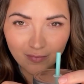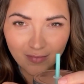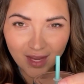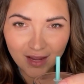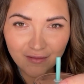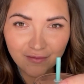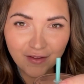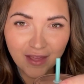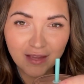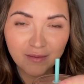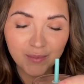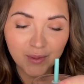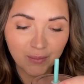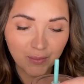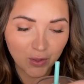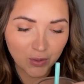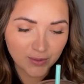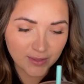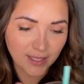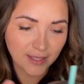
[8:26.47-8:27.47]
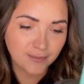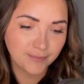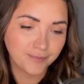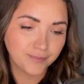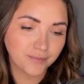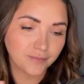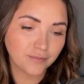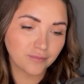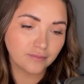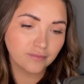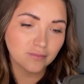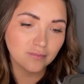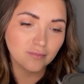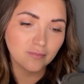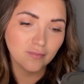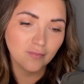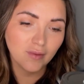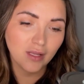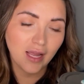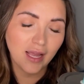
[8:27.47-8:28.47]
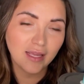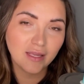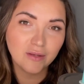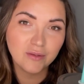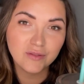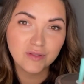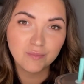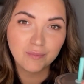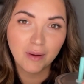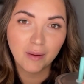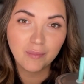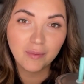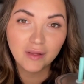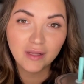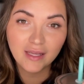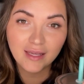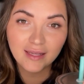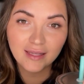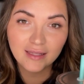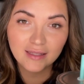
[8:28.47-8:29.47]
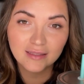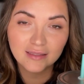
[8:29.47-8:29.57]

fake mimosa. I use bubbly